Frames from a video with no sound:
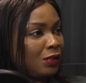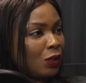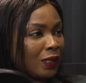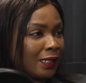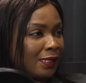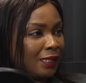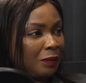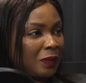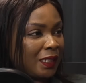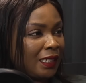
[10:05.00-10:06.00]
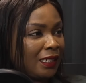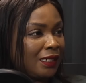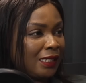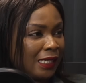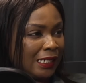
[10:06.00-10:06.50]
not the same
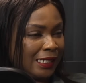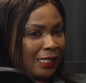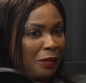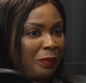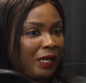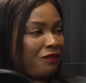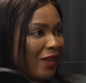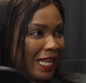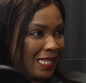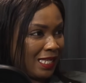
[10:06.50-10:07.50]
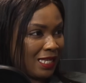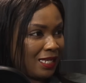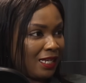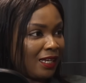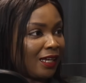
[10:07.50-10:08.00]
thing, the same
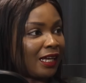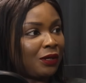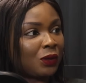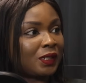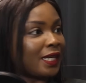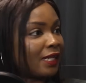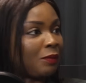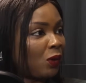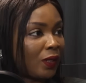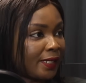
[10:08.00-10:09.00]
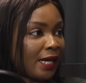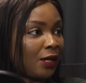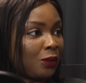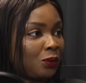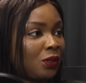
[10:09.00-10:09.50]
event cannot take them all
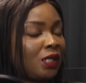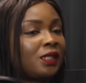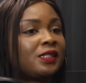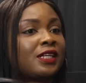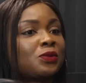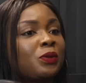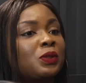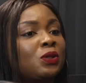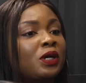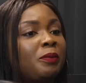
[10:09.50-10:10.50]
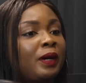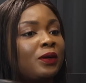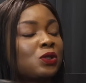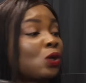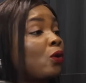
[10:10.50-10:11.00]
down. That's where we talk
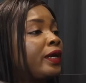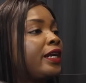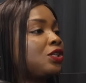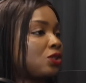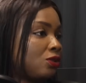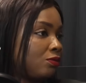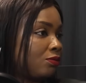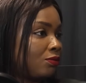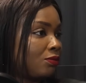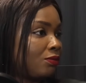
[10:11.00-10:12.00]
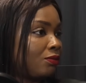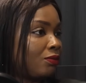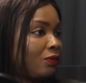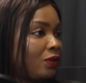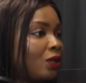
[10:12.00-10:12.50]
about correlation.
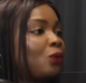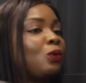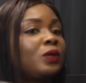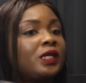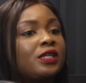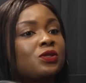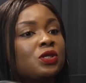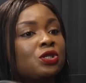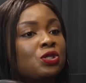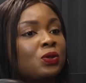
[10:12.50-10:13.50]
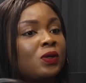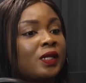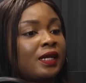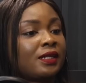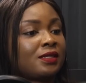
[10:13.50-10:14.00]
We would need to ensure
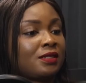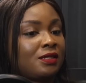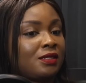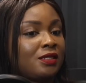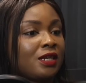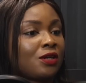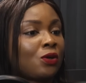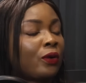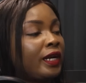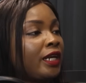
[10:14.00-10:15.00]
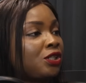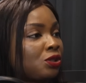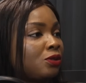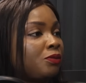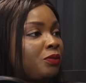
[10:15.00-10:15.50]
that the
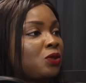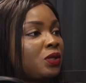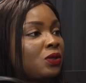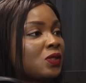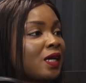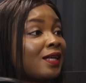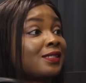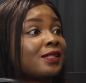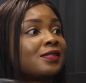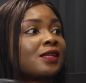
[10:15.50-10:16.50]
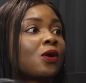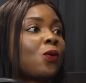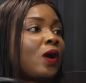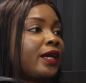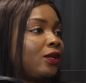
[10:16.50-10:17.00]
correlation between those assets are
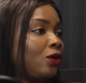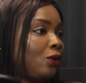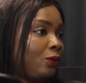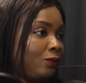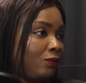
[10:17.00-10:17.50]
quite low.